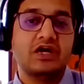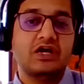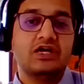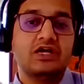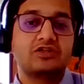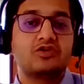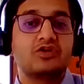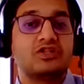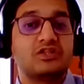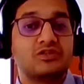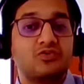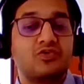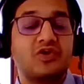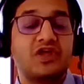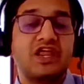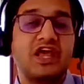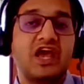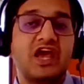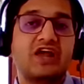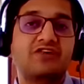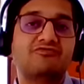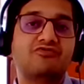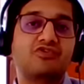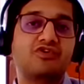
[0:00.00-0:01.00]
So it's very
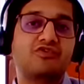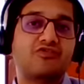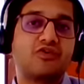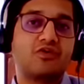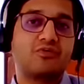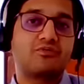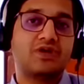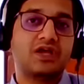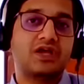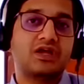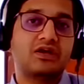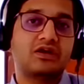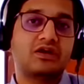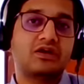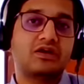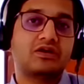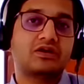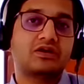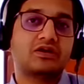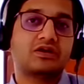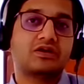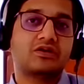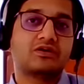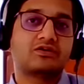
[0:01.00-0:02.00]
helpful for me
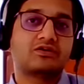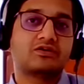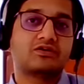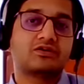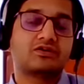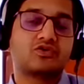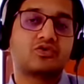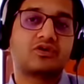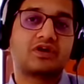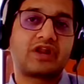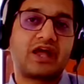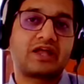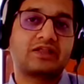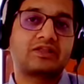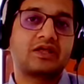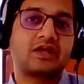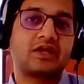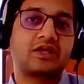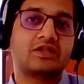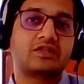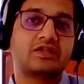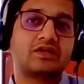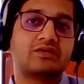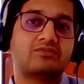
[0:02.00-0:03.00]
to crack the
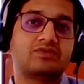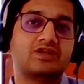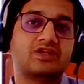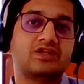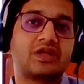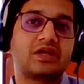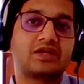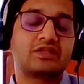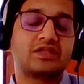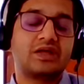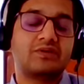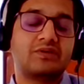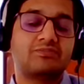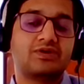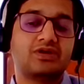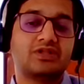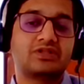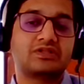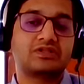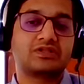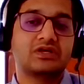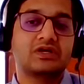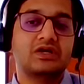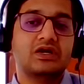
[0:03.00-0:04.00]
exam, these
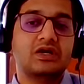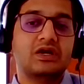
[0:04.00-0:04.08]
examples.